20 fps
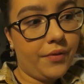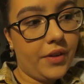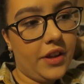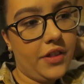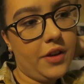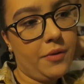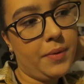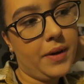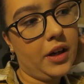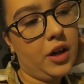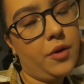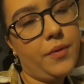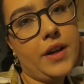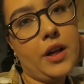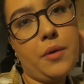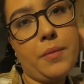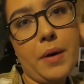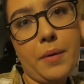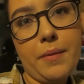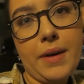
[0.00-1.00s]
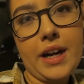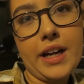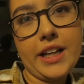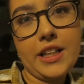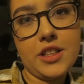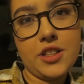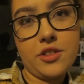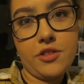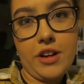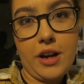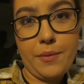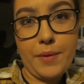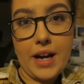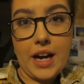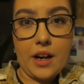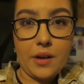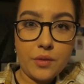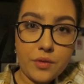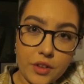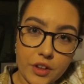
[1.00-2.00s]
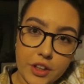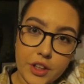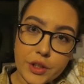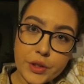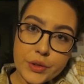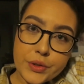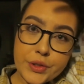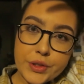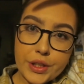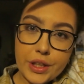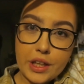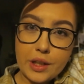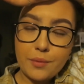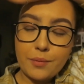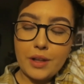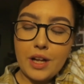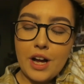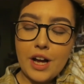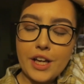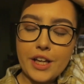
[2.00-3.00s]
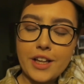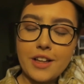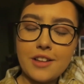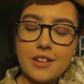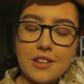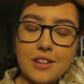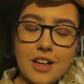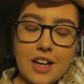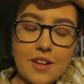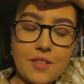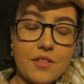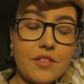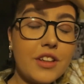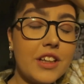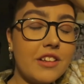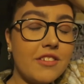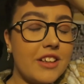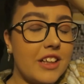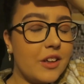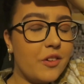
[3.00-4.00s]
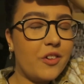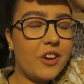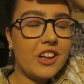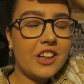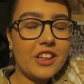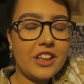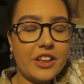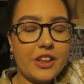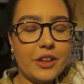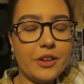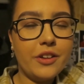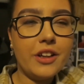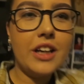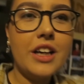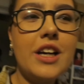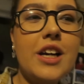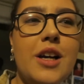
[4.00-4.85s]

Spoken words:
they've been coming up on my Instagram adverts and I'm like, I really, really want you,